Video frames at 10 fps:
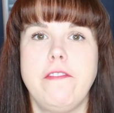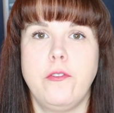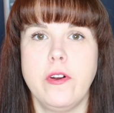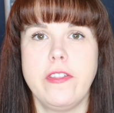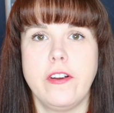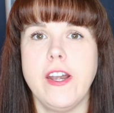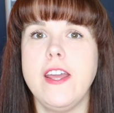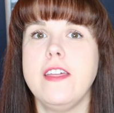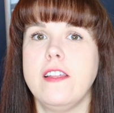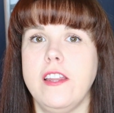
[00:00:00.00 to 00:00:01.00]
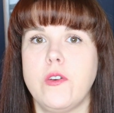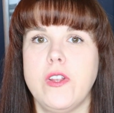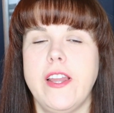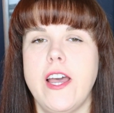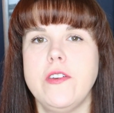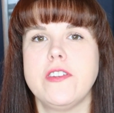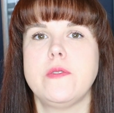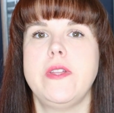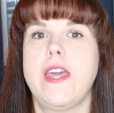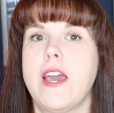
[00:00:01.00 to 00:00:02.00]
4:30 in the Liquid Lounge is
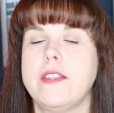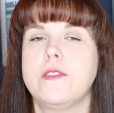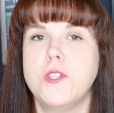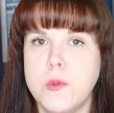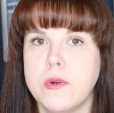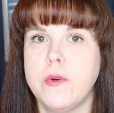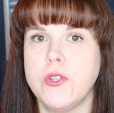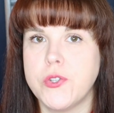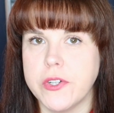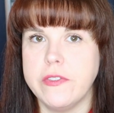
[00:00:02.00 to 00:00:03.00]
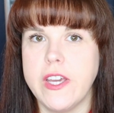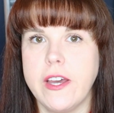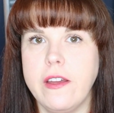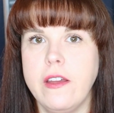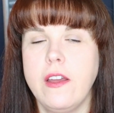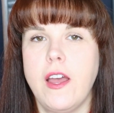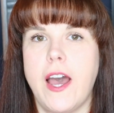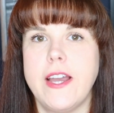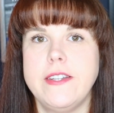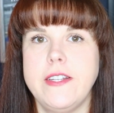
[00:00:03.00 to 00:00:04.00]
when they had Super Bowl trivia.
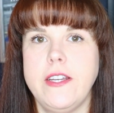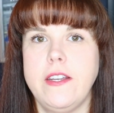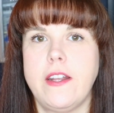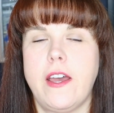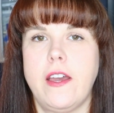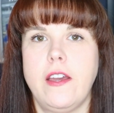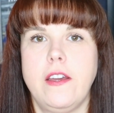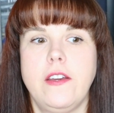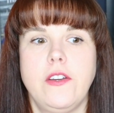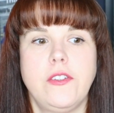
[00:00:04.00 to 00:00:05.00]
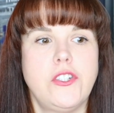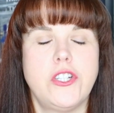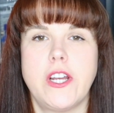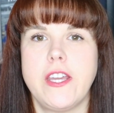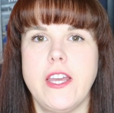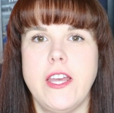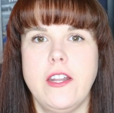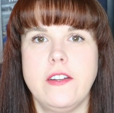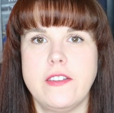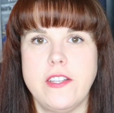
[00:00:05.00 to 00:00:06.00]
I did check
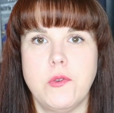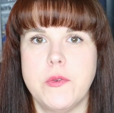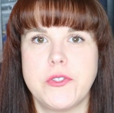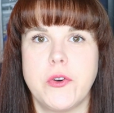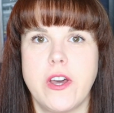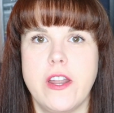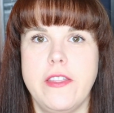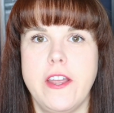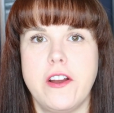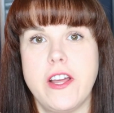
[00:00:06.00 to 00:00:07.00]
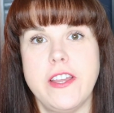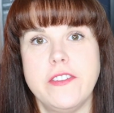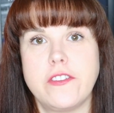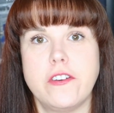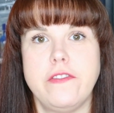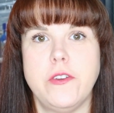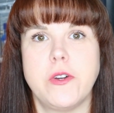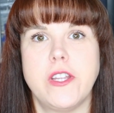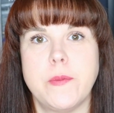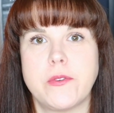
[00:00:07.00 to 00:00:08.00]
in to see what was going on in there, and I'll insert a few
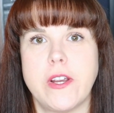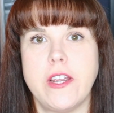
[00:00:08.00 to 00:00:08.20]
clips right